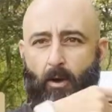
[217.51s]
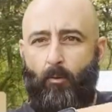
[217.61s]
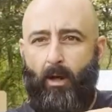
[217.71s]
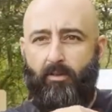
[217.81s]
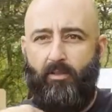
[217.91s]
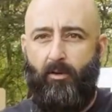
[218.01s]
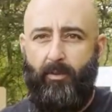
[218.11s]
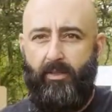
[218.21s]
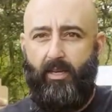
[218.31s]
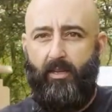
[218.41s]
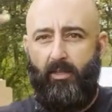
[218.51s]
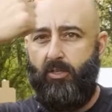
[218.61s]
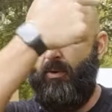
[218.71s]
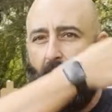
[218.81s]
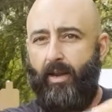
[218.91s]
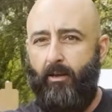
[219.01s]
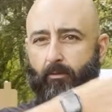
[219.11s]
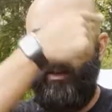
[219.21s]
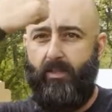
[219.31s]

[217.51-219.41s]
while still maintaining the triangle, right?